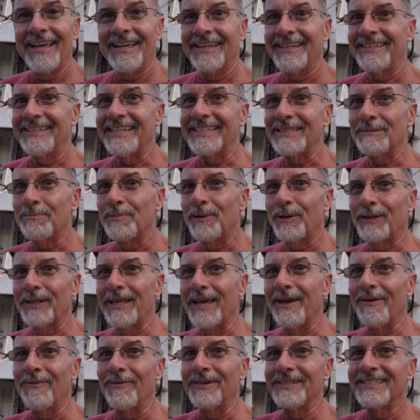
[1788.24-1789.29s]
Yes, build
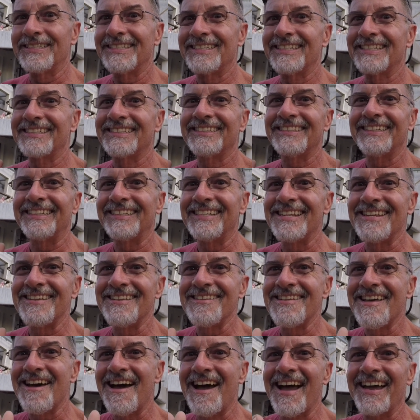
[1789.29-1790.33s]
day
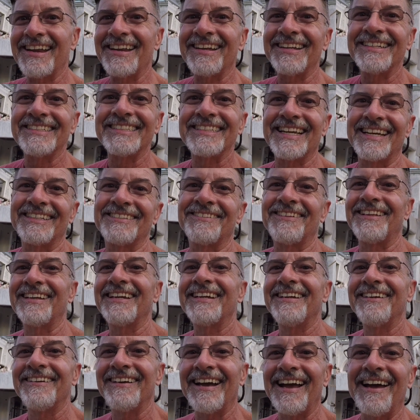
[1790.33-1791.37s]
169 on the schedule
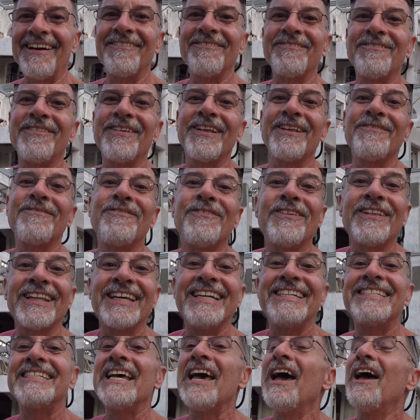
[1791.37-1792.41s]
here at Villa
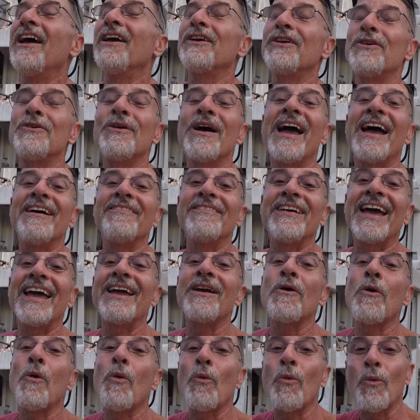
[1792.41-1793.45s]
Feliz. You have
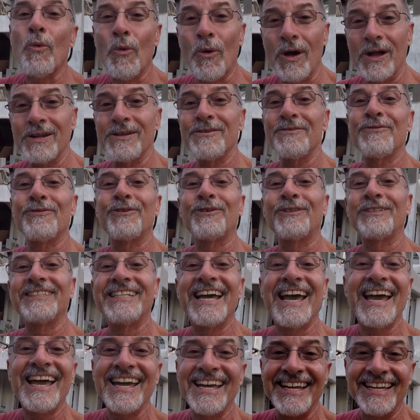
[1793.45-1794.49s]
a wonderful
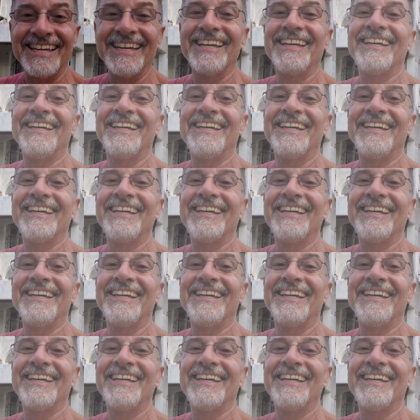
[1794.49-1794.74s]
day.